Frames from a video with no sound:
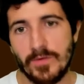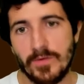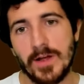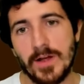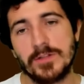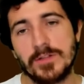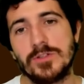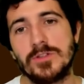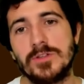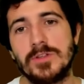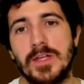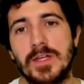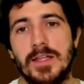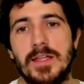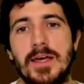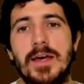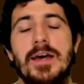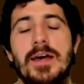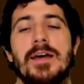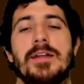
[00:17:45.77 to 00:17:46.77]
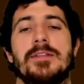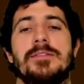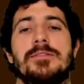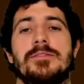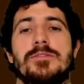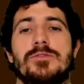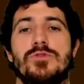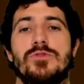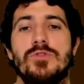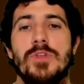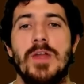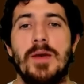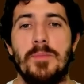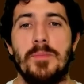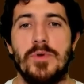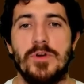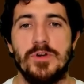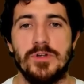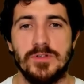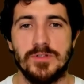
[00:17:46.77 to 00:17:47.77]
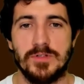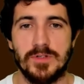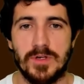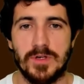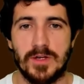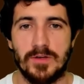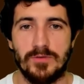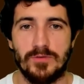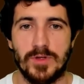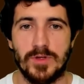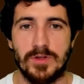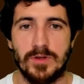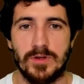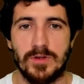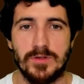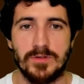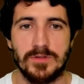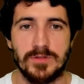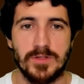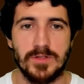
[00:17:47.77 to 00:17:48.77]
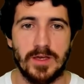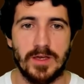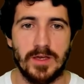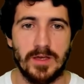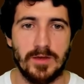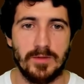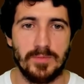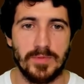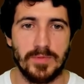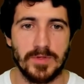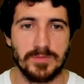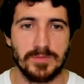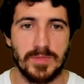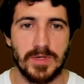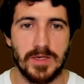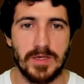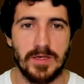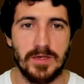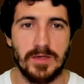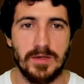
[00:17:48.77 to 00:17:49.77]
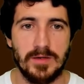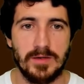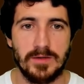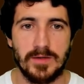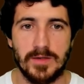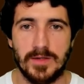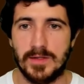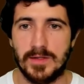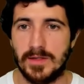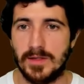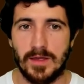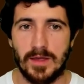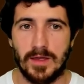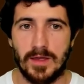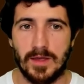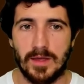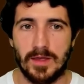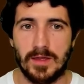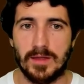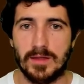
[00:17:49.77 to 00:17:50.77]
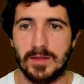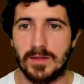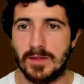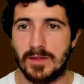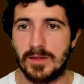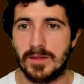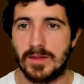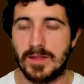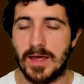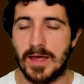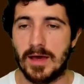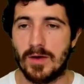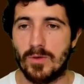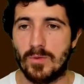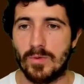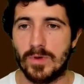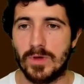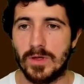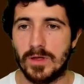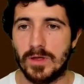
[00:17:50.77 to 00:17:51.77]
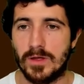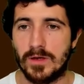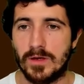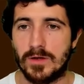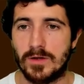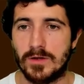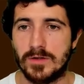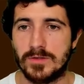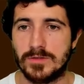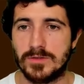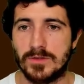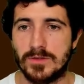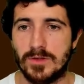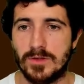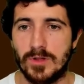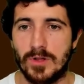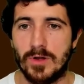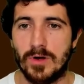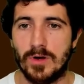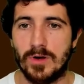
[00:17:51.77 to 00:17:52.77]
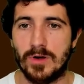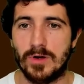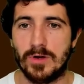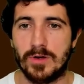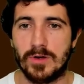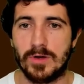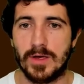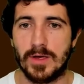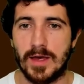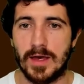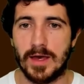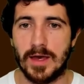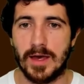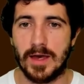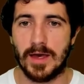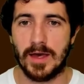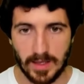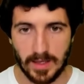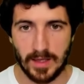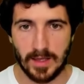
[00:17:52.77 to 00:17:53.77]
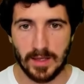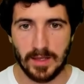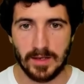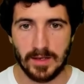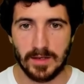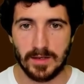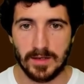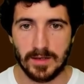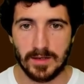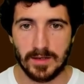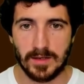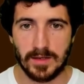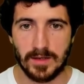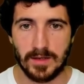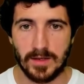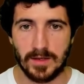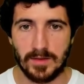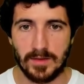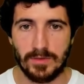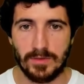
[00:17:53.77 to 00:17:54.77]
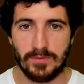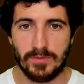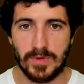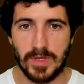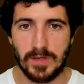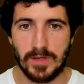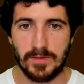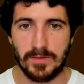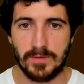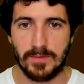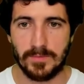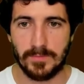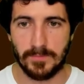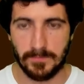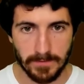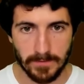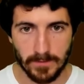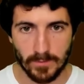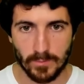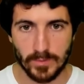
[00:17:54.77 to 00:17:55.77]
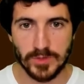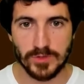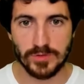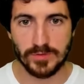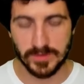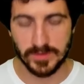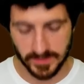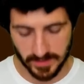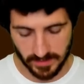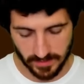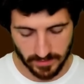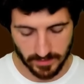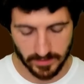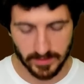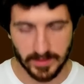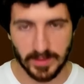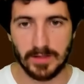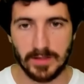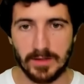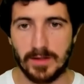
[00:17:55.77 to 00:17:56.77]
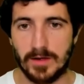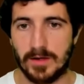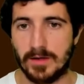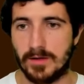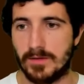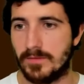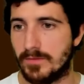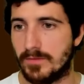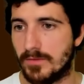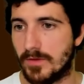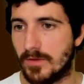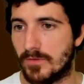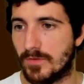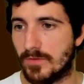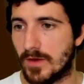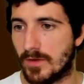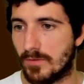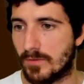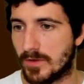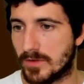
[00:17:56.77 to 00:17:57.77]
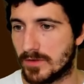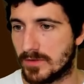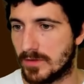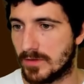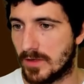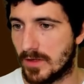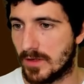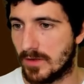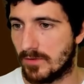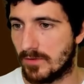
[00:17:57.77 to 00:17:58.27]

a function that adds two numbers and returns a plus B and now we console log 10 and 3 so we should see 13 there if that works